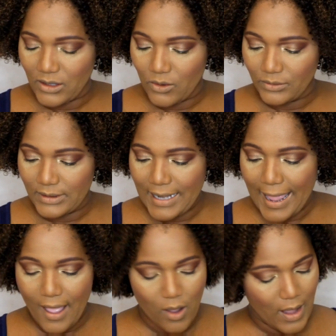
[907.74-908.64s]
So
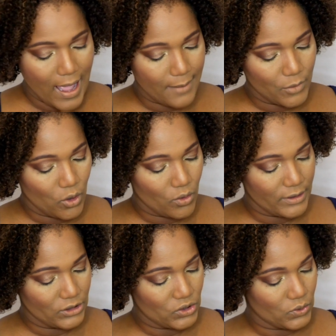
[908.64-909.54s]
now I'm
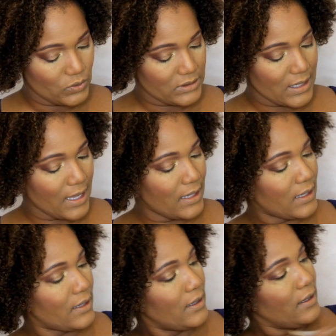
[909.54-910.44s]
going to
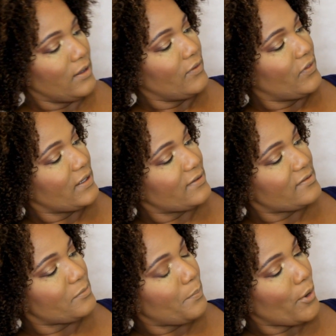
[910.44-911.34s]
take
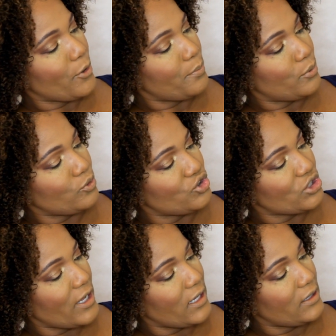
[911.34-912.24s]
this purple
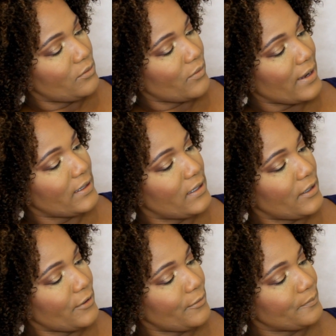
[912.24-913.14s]
shade right
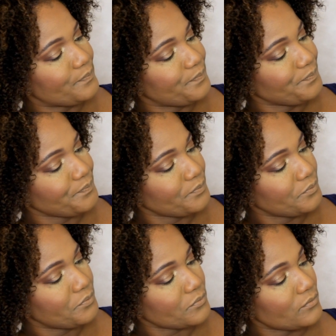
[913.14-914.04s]
here.
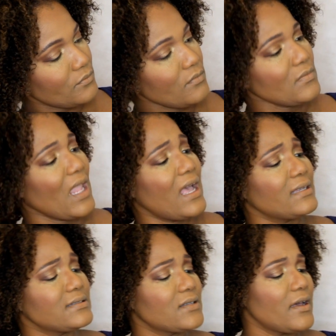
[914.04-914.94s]

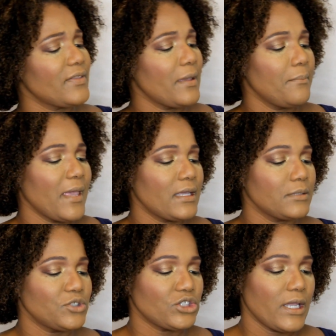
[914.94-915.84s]
I saw that
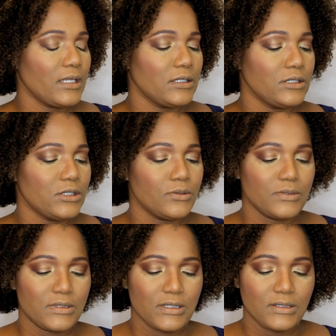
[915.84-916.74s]
Makeup Shayla
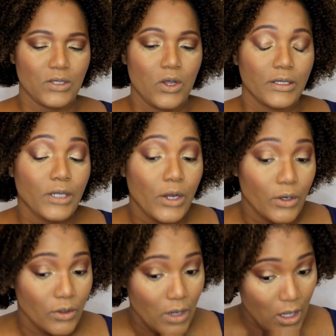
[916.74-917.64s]
used this on
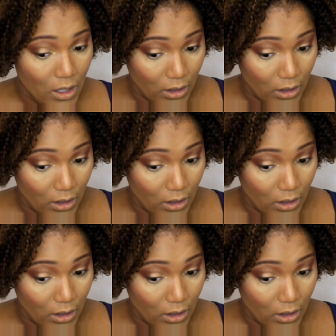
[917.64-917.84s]
her